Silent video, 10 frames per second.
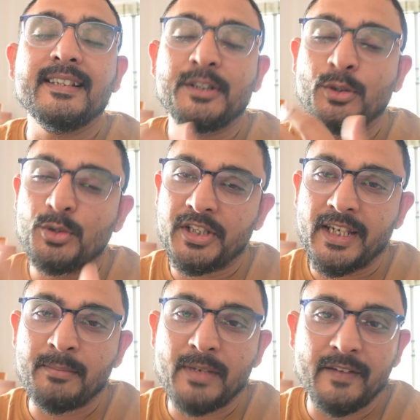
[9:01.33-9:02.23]
do
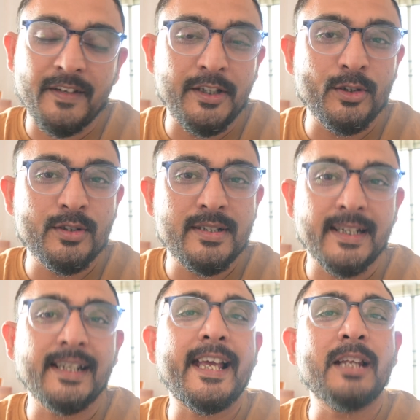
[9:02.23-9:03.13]
share my videos.
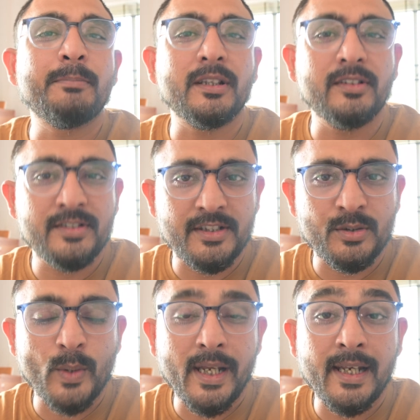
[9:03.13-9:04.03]
It'll help others
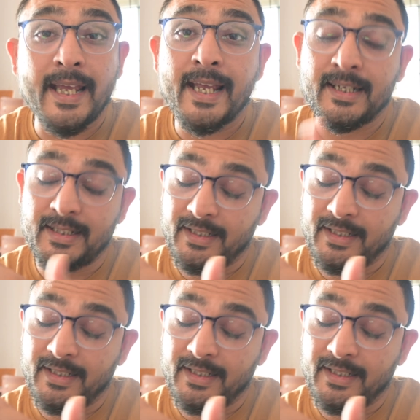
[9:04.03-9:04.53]
as well, and